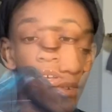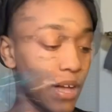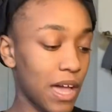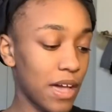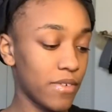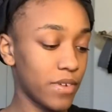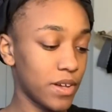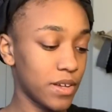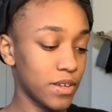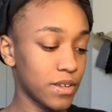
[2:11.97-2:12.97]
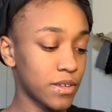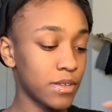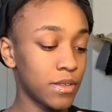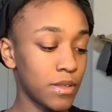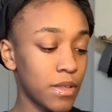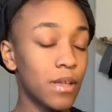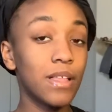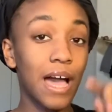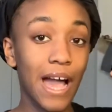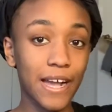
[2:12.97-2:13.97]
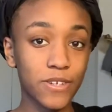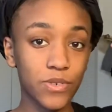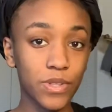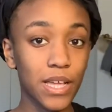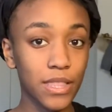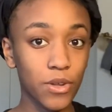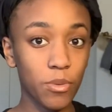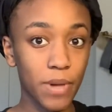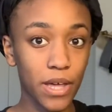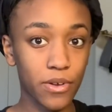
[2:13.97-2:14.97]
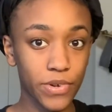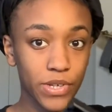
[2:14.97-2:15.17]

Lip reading: I have a actual like little battery